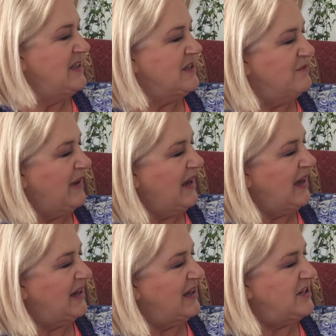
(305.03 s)
The
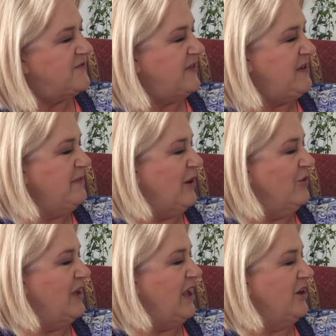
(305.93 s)
male and
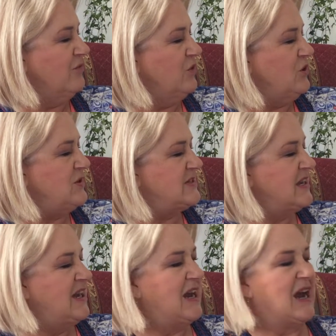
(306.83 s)
female kangaroos
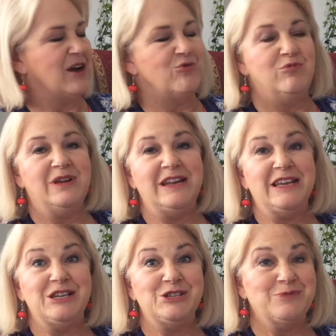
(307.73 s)
are
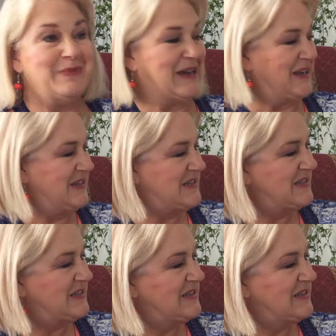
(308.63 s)
ready to mate.